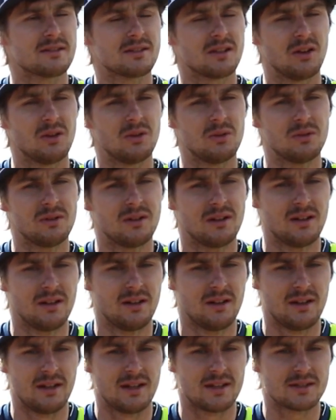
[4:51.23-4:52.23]
So
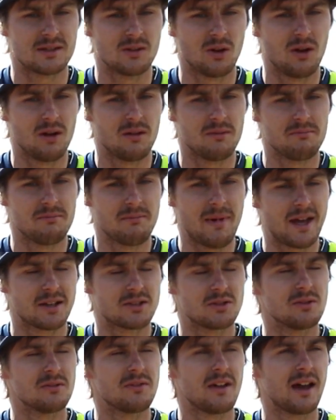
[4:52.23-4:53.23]
it's not a
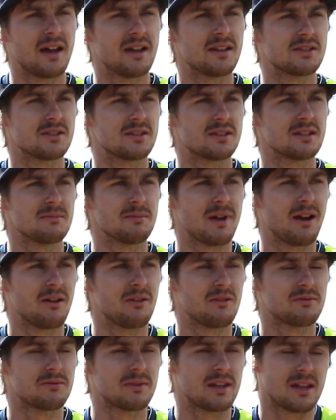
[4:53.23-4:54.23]
matter of that, it's just a
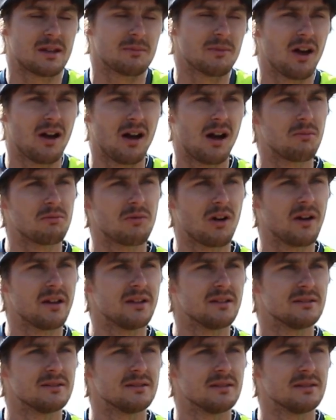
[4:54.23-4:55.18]
matter of getting my arm right.